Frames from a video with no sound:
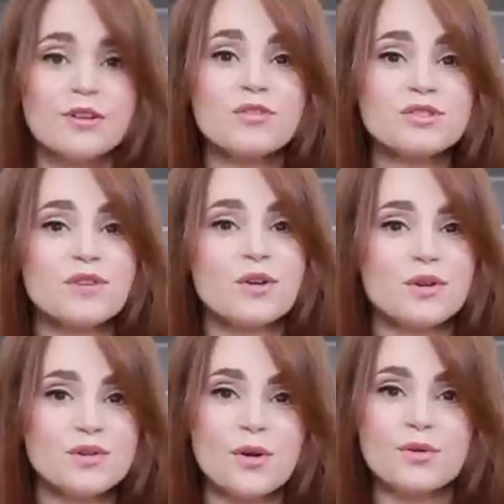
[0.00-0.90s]
For those of you
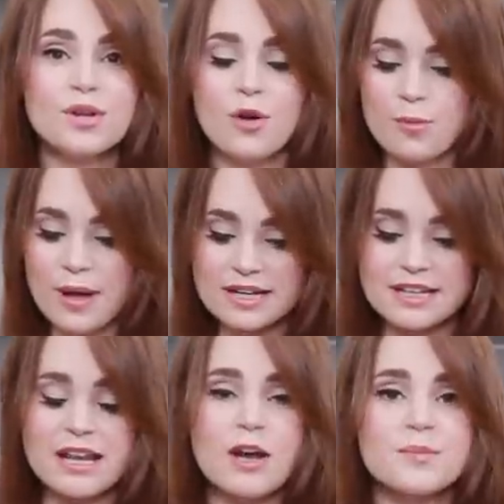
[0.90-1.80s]
who don't know,
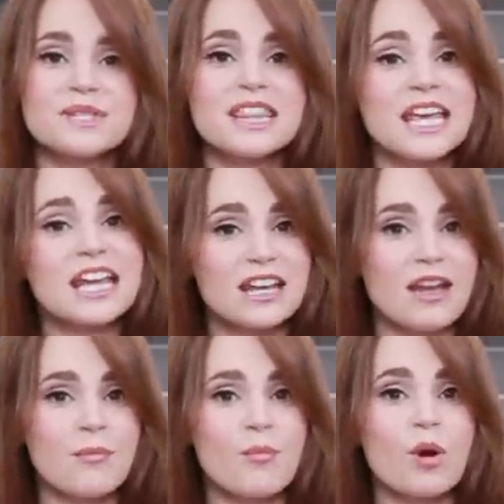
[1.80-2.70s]
pectin helps thicken
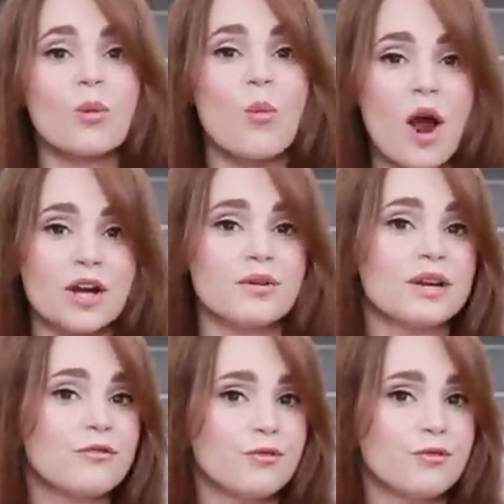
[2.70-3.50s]
up more watery